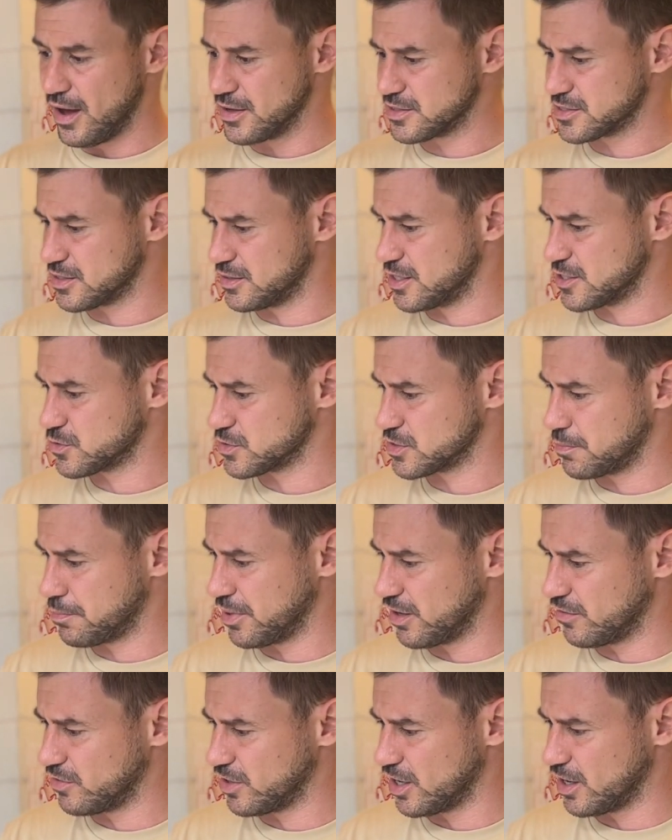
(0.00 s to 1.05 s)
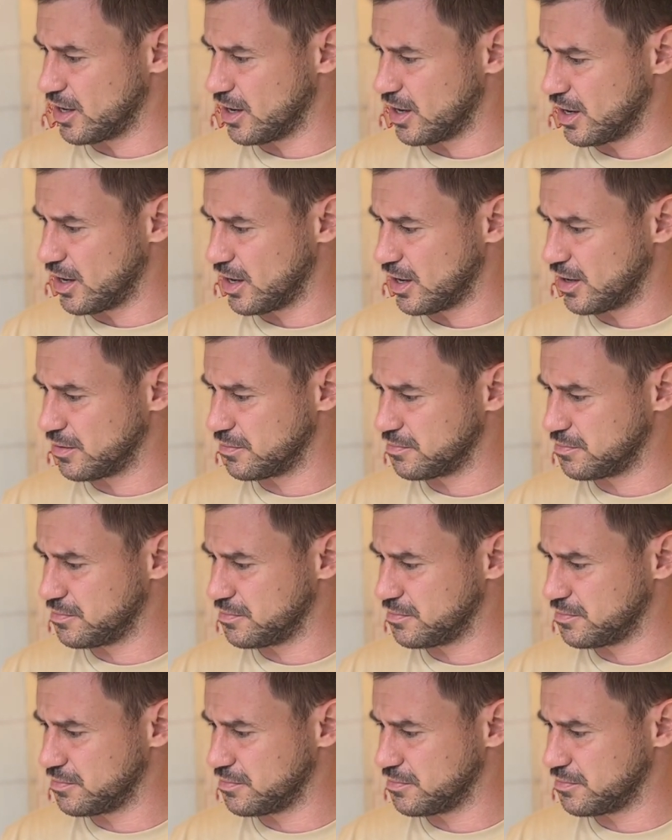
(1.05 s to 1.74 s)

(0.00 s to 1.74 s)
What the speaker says: So this was a bit of a